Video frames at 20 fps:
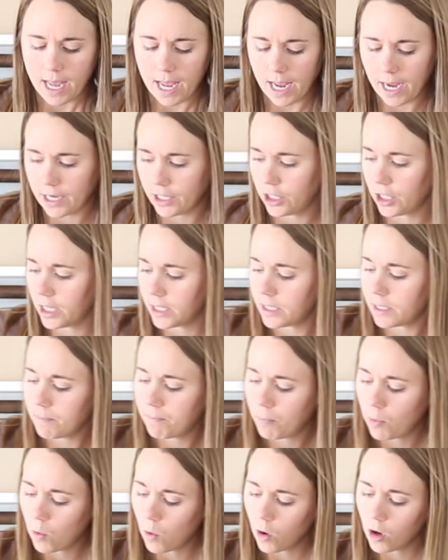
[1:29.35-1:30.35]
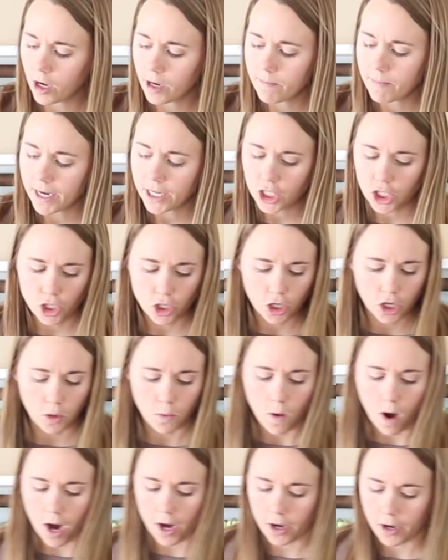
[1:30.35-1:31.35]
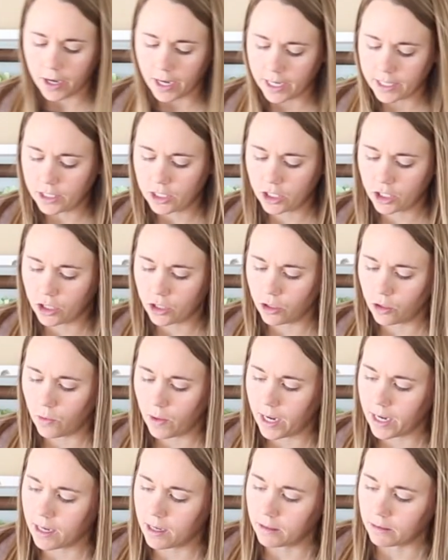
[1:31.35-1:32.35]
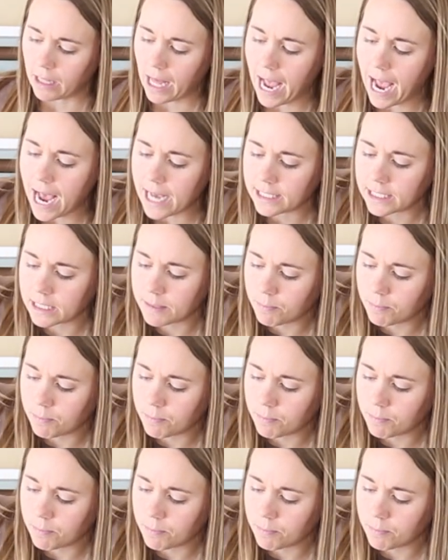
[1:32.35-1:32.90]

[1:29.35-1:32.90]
and just pour my sugar water into a glass